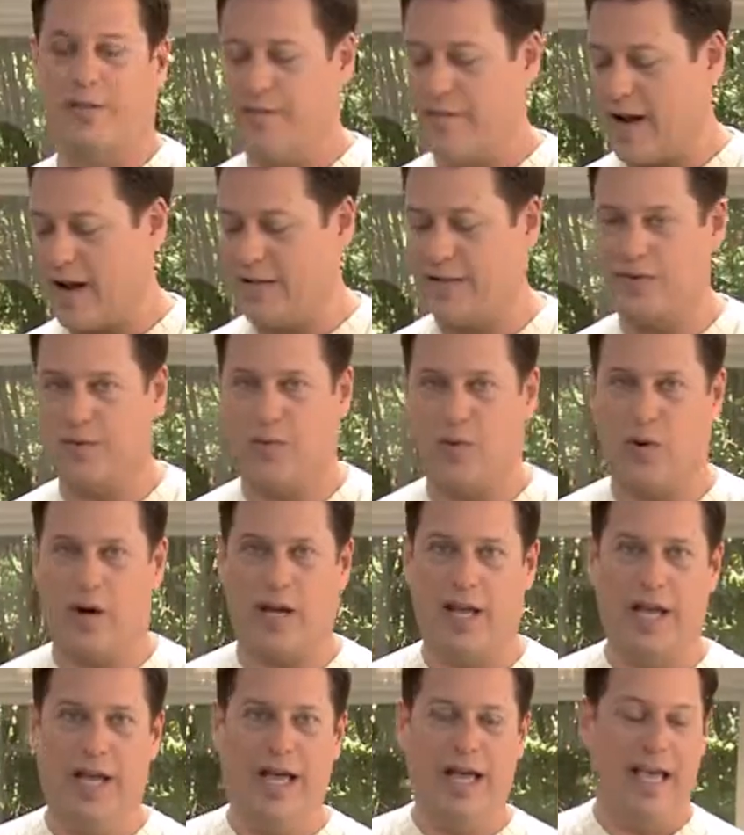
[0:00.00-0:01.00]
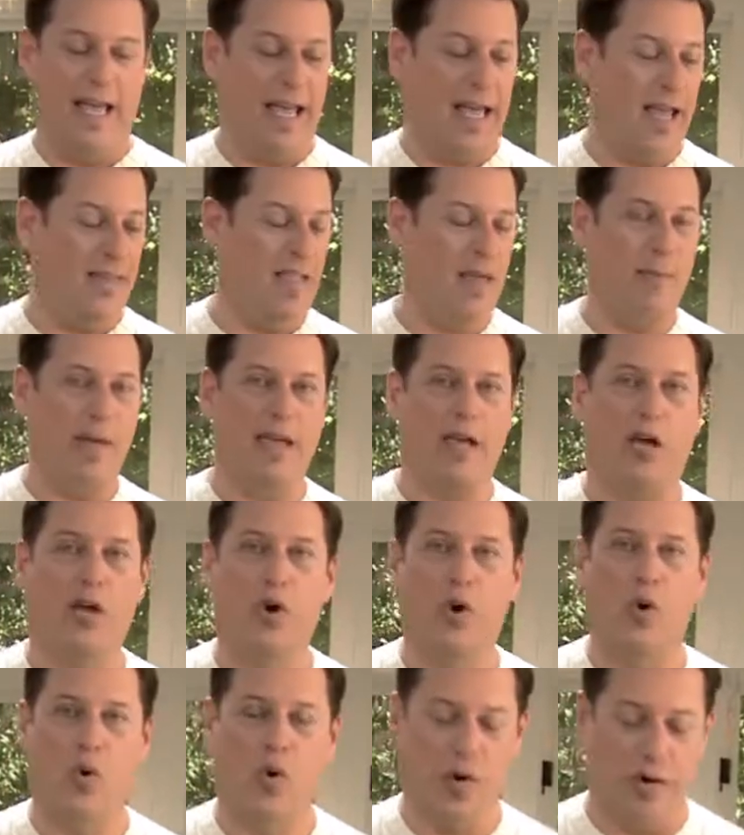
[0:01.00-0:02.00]
the Viceroy, and they make a
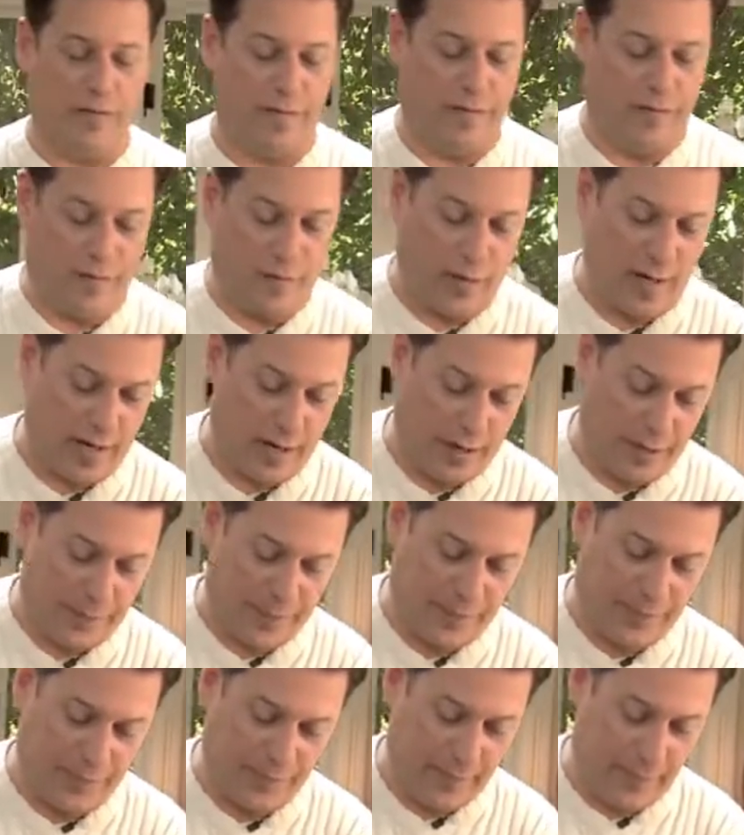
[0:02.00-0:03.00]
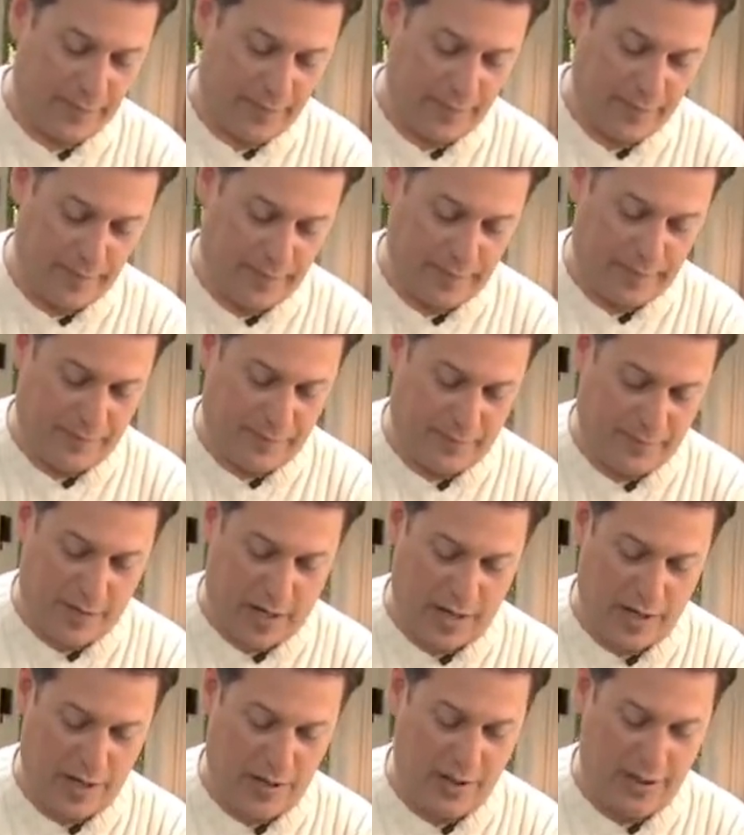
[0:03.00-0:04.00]
corn fritter.
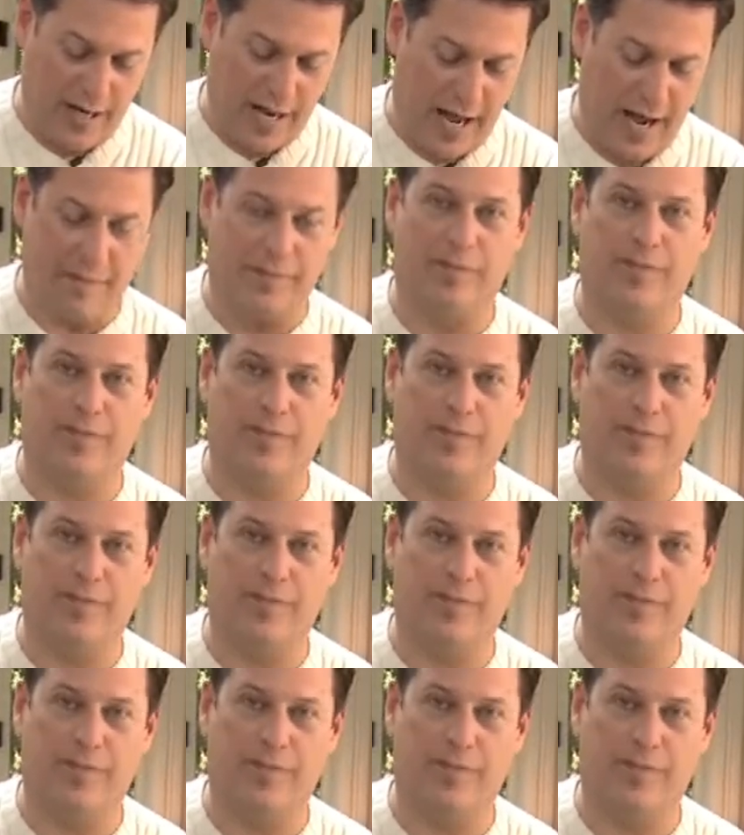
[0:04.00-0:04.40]
I used to have